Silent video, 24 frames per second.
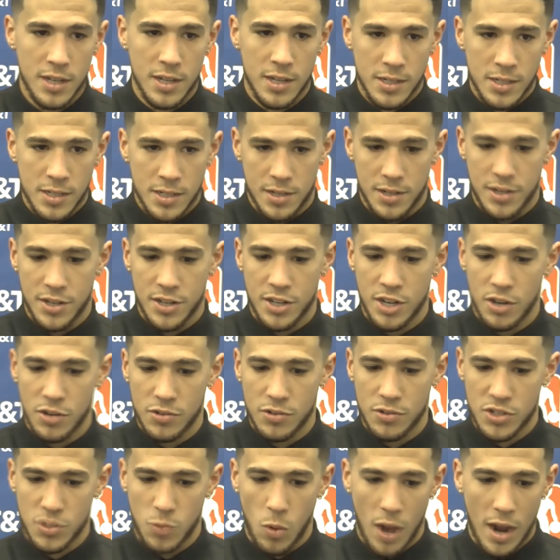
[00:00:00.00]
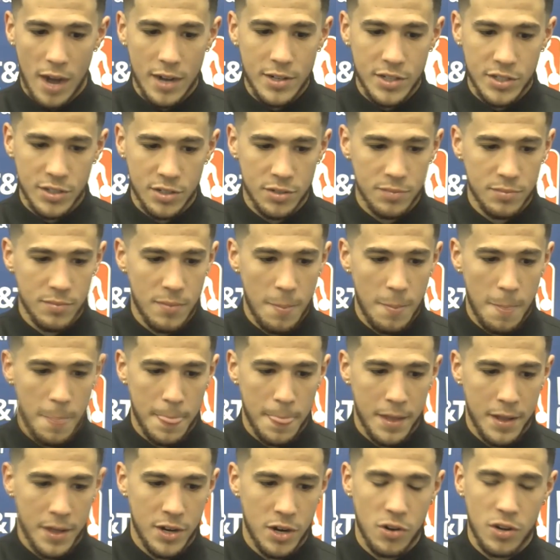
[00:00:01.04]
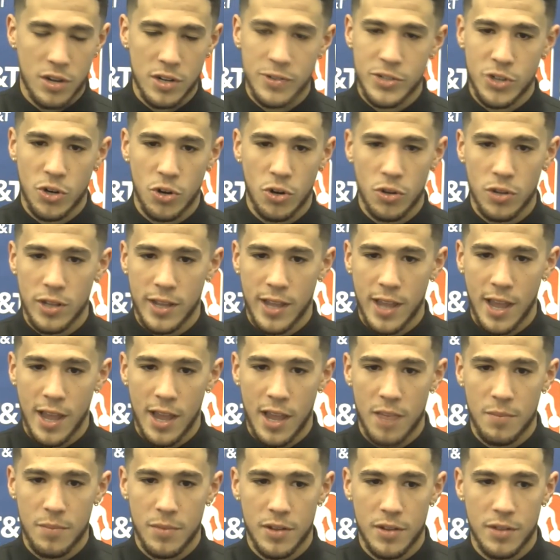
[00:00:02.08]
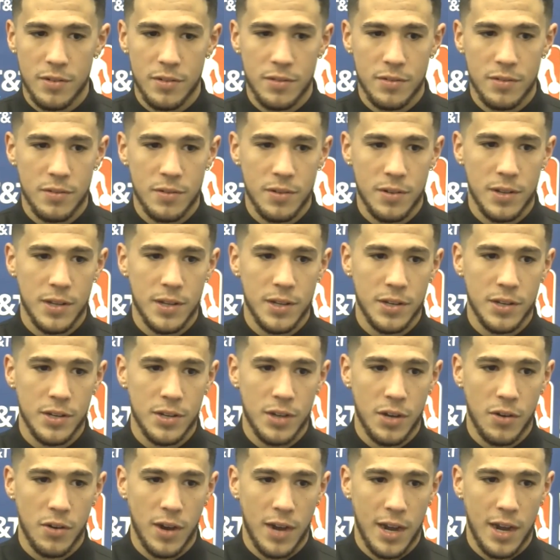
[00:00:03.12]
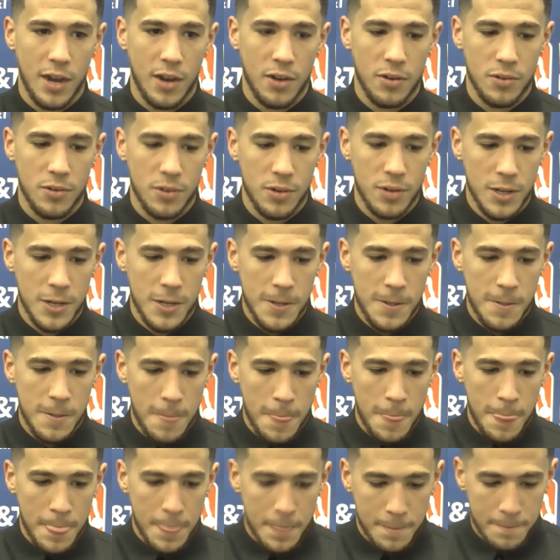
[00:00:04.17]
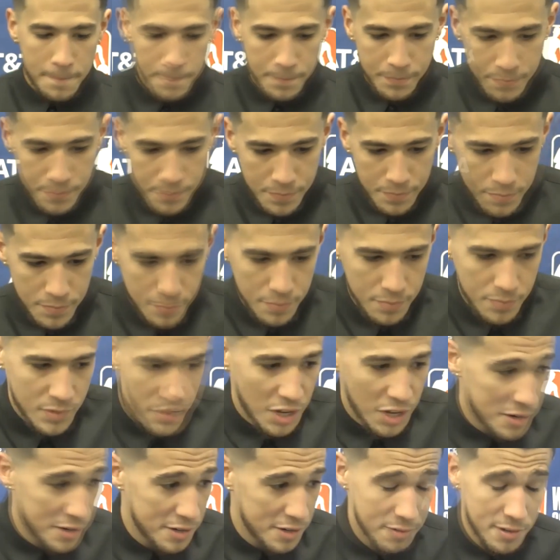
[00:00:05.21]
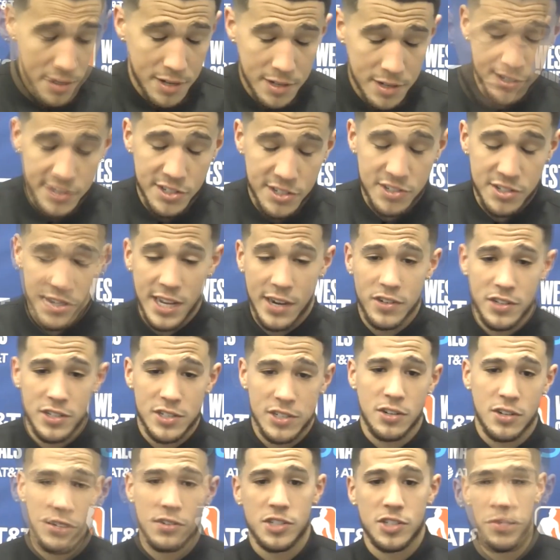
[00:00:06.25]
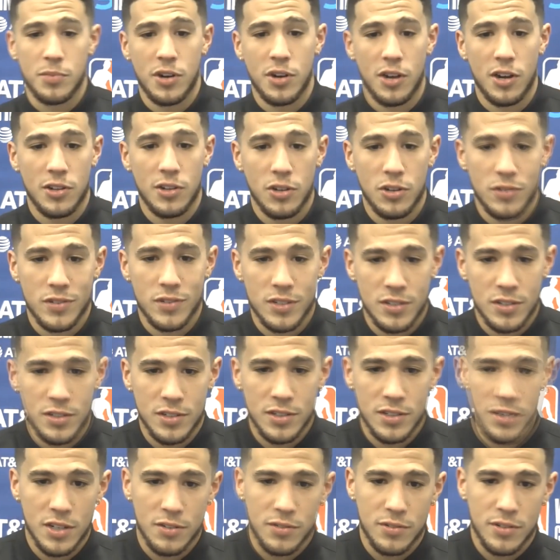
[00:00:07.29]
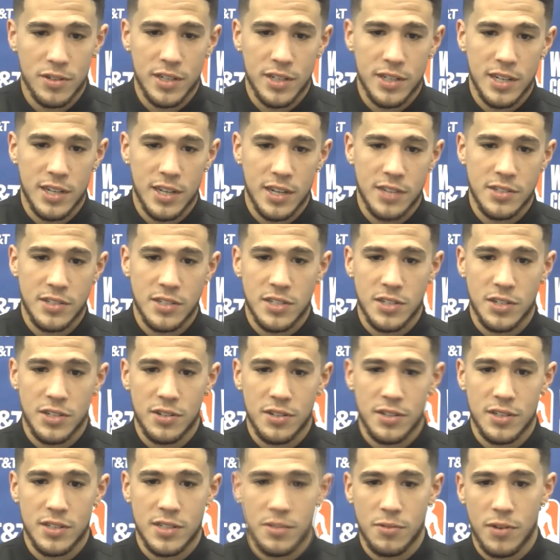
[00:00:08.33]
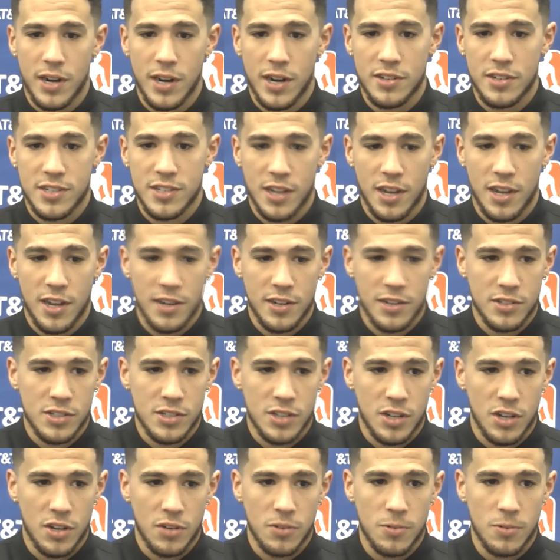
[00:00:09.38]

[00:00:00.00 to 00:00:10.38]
you know, just watching him, you know, control the game and, and you know, how, you know, he, he, he just never turns the ball over. You know, when he does, it's a, it's a rare sighting. So,